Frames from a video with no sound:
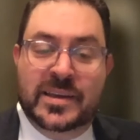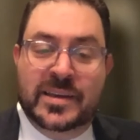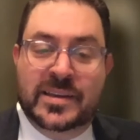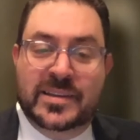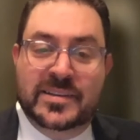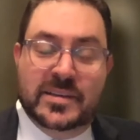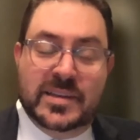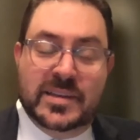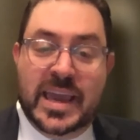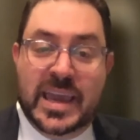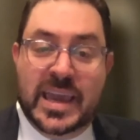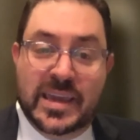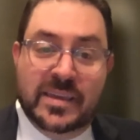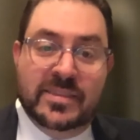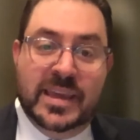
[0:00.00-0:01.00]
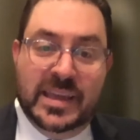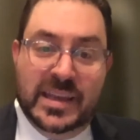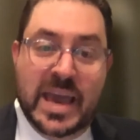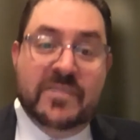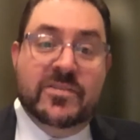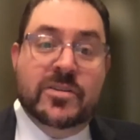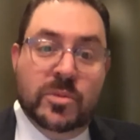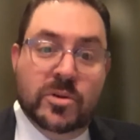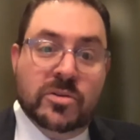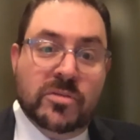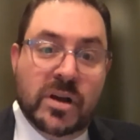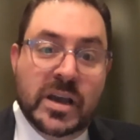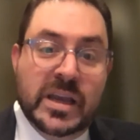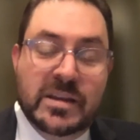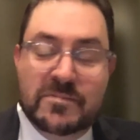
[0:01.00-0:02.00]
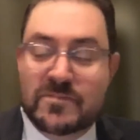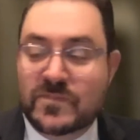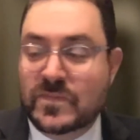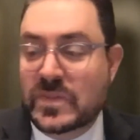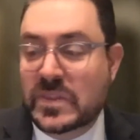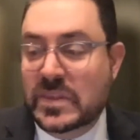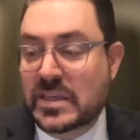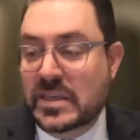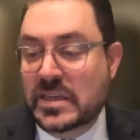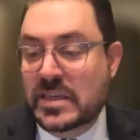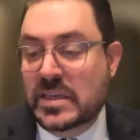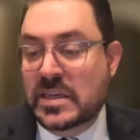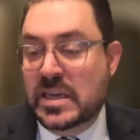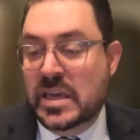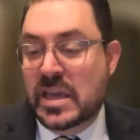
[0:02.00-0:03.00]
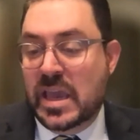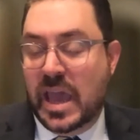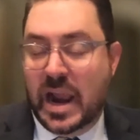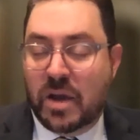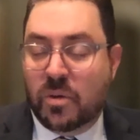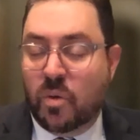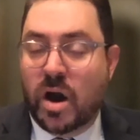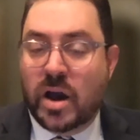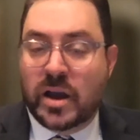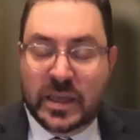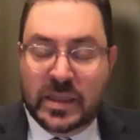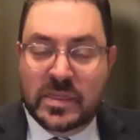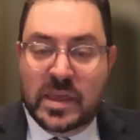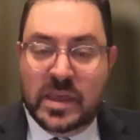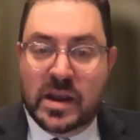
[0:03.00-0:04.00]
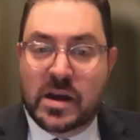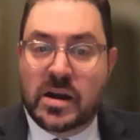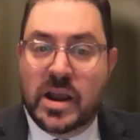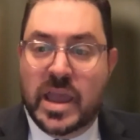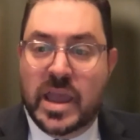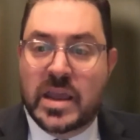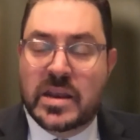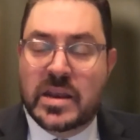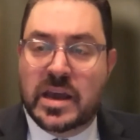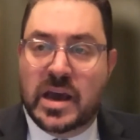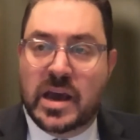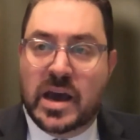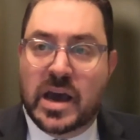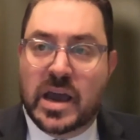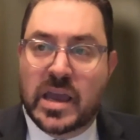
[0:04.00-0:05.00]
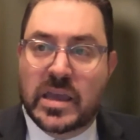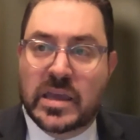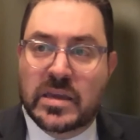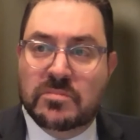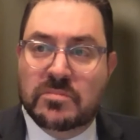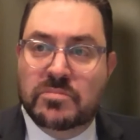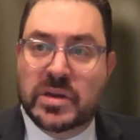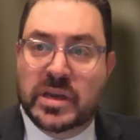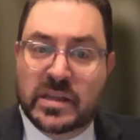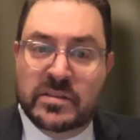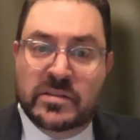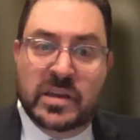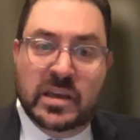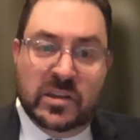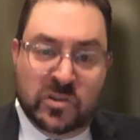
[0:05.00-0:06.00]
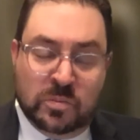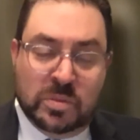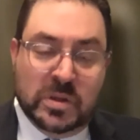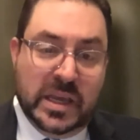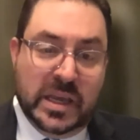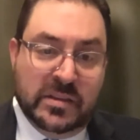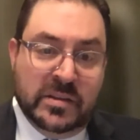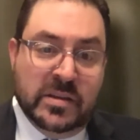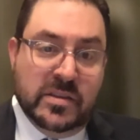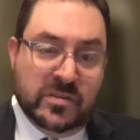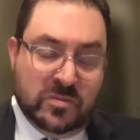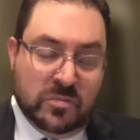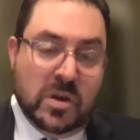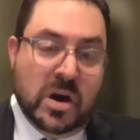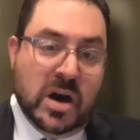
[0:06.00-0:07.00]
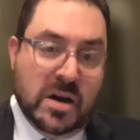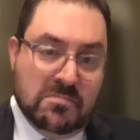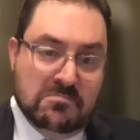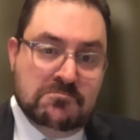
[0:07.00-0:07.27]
delaying the inevitable, right? And I walk in there and I begin to explain to this mom